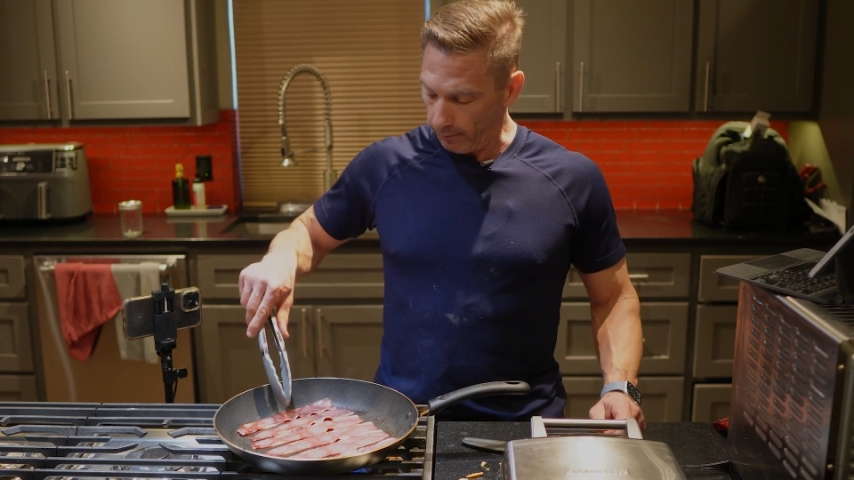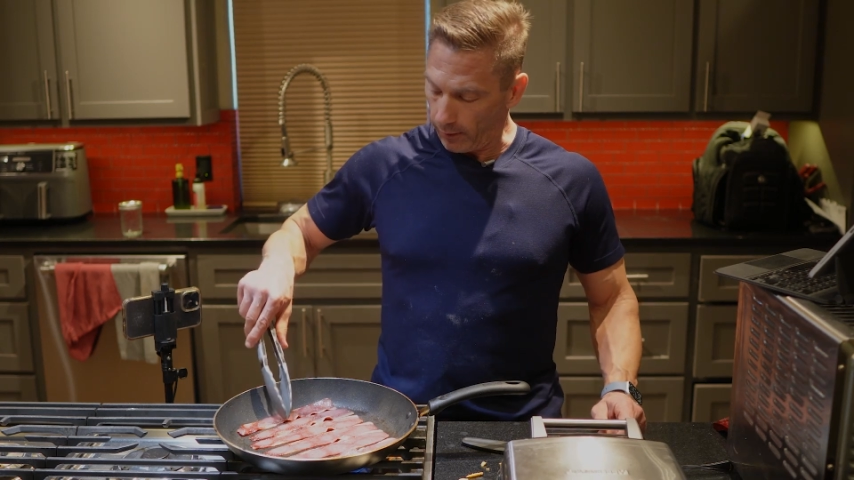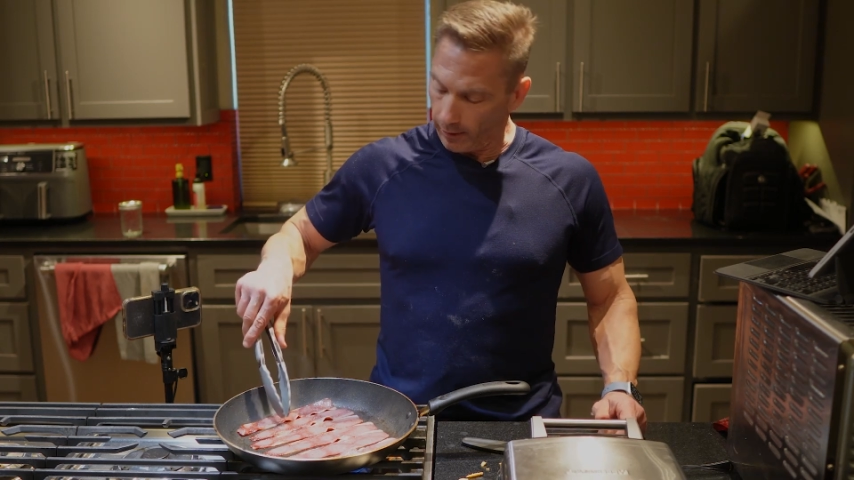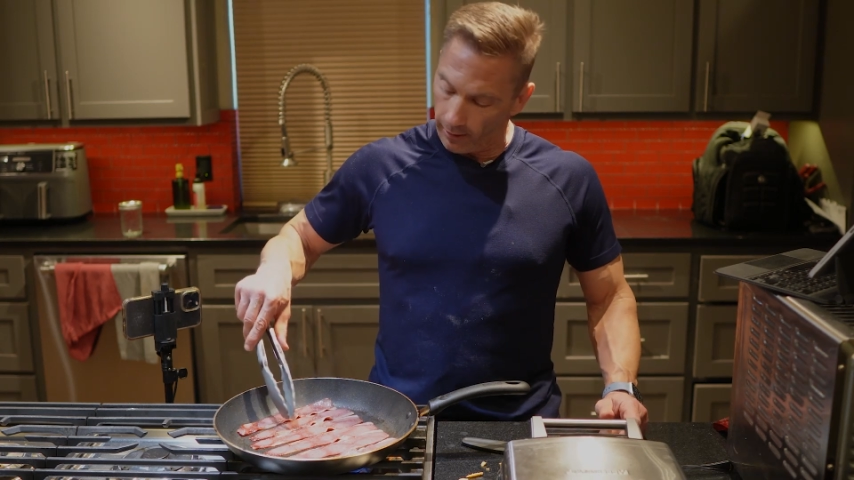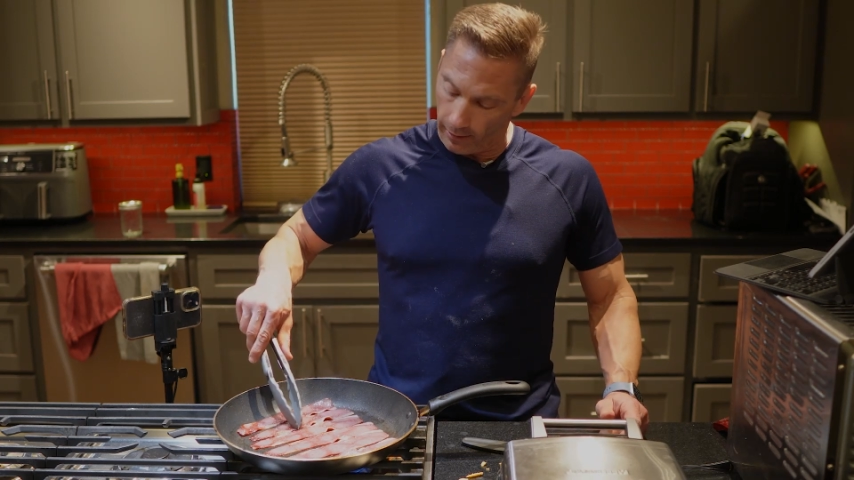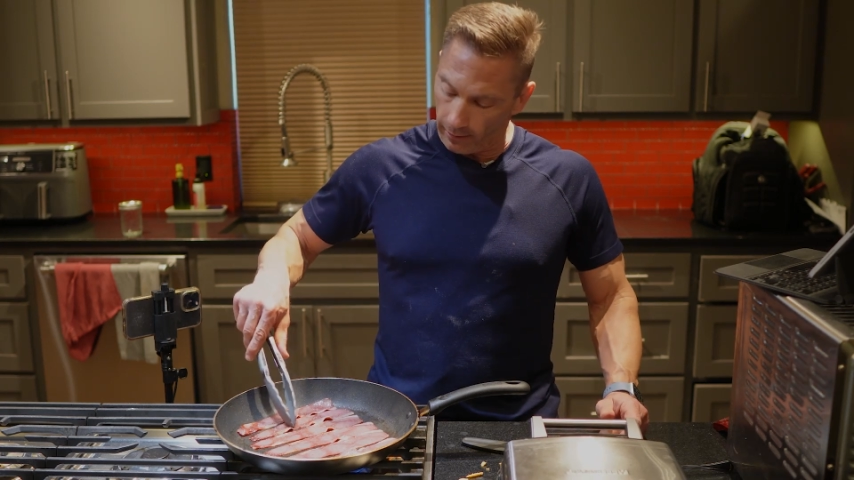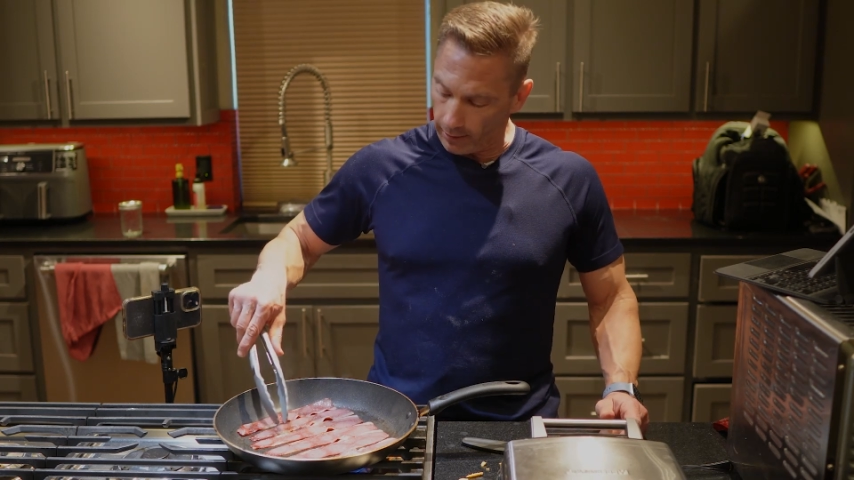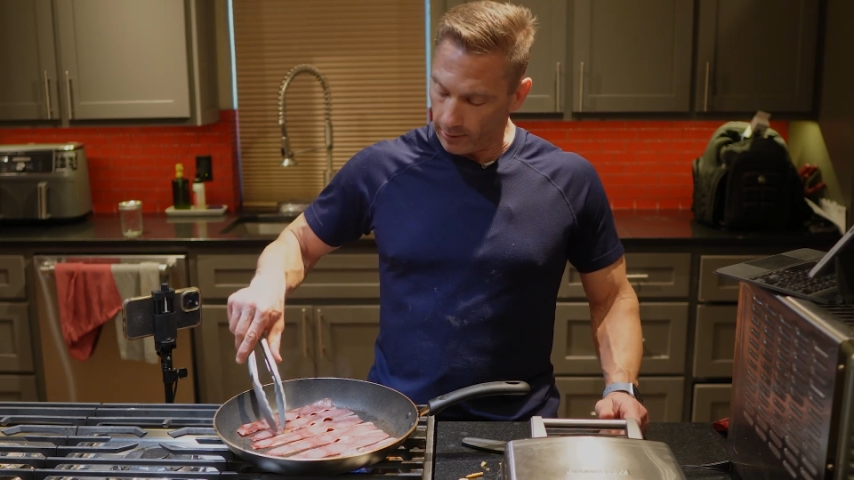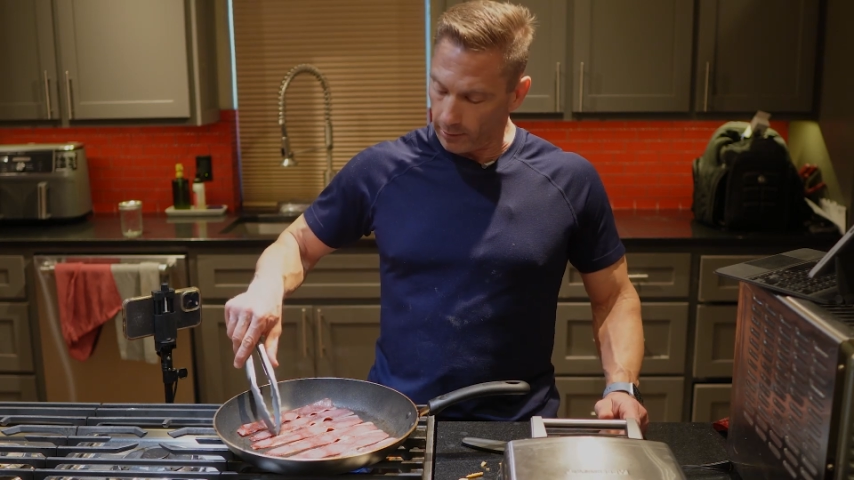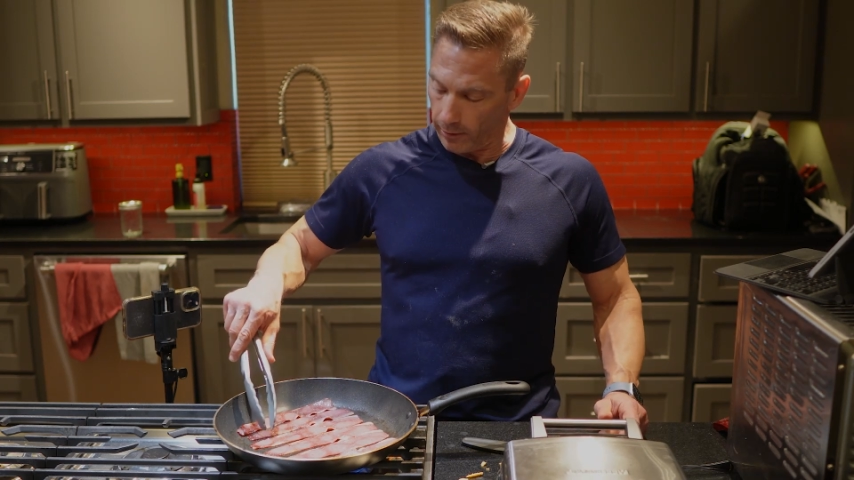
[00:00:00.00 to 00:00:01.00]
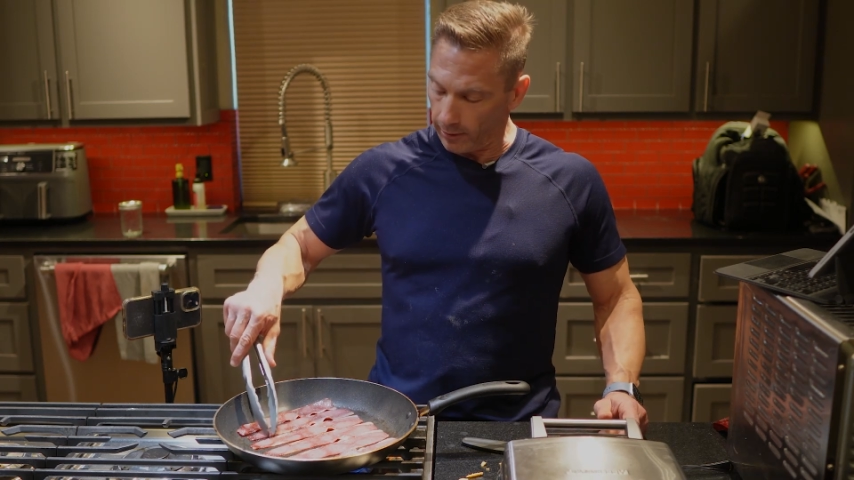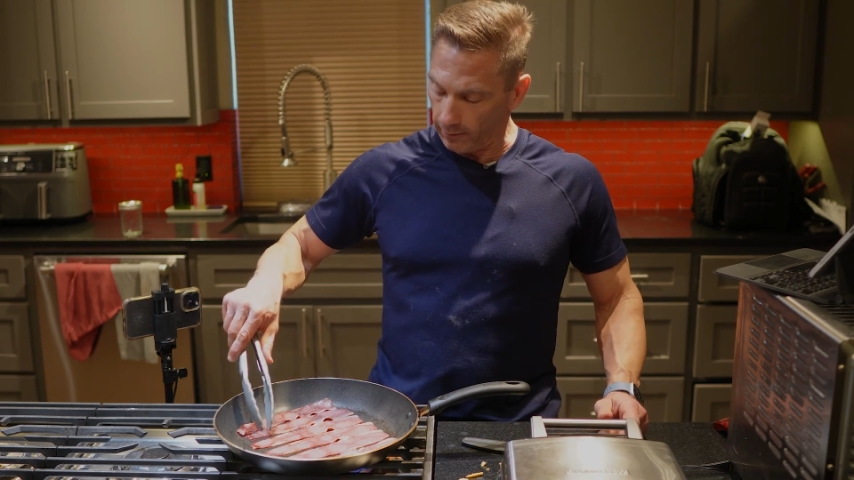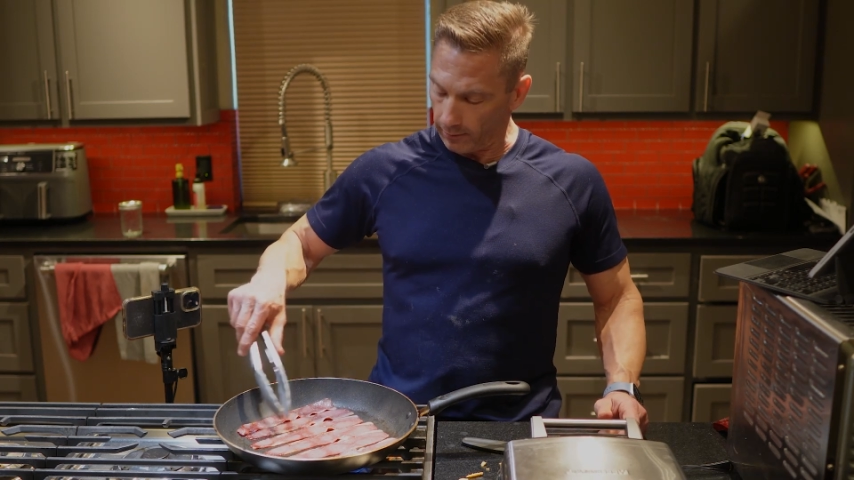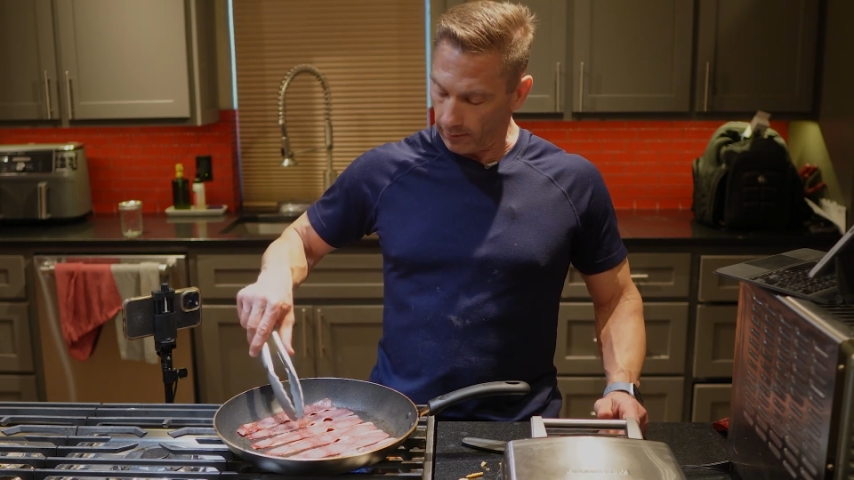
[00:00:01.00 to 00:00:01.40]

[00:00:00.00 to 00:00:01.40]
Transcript: But you know, that's just me.